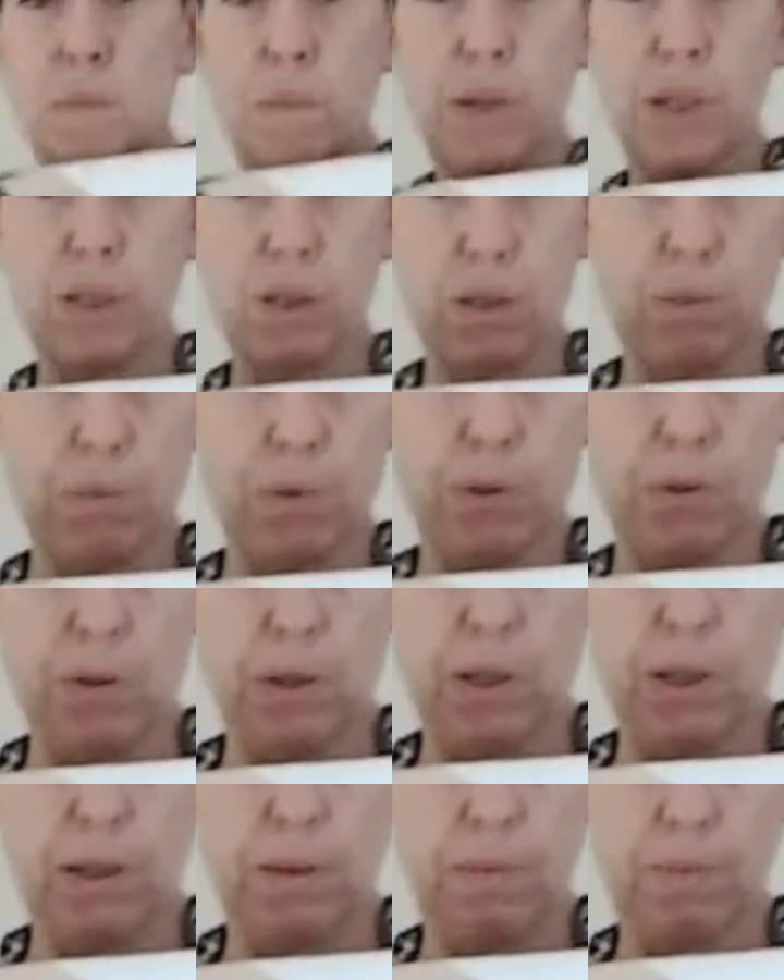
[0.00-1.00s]
bit
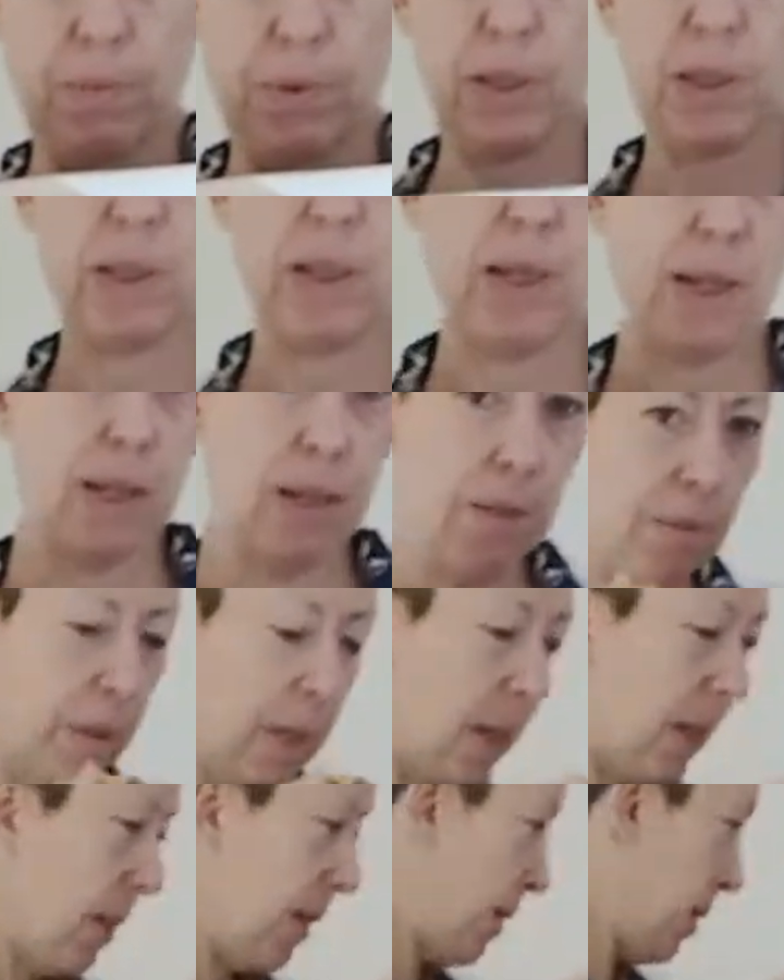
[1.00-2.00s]
smaller, but yeah, they're
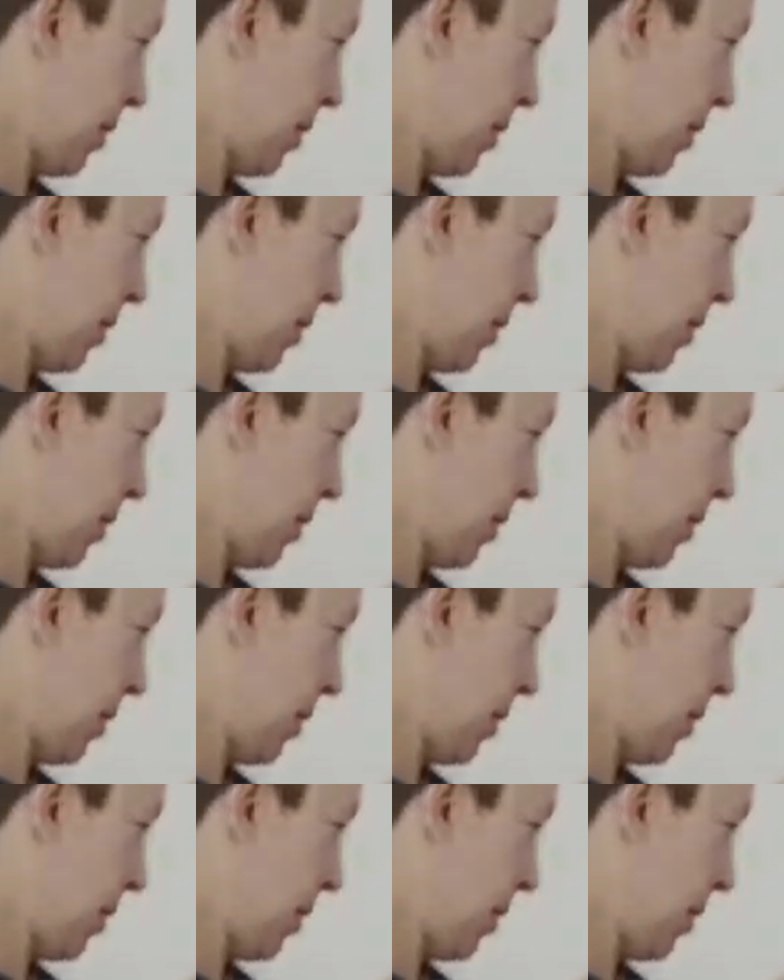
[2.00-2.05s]
really